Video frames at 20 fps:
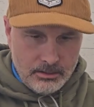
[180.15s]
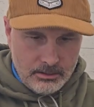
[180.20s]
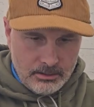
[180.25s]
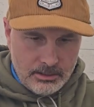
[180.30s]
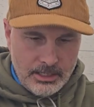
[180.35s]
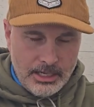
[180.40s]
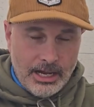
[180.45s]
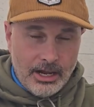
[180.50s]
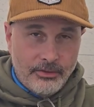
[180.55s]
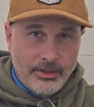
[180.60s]

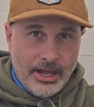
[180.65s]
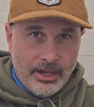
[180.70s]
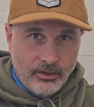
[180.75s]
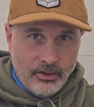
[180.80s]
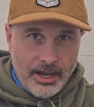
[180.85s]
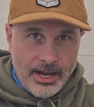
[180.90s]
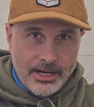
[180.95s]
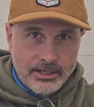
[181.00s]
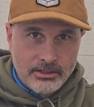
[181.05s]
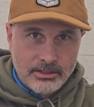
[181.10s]
See how that
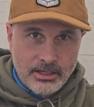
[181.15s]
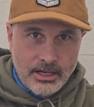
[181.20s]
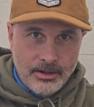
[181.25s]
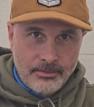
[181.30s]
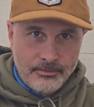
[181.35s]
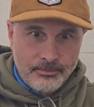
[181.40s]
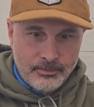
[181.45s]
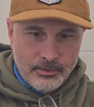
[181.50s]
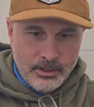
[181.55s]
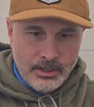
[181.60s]
lines
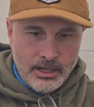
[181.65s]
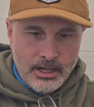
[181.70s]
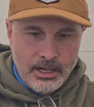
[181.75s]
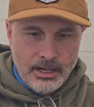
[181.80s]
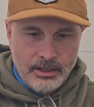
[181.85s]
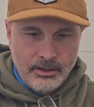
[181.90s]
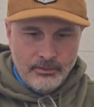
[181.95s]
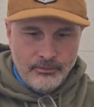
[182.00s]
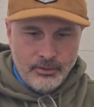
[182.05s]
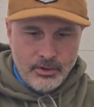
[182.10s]
up.
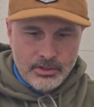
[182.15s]
The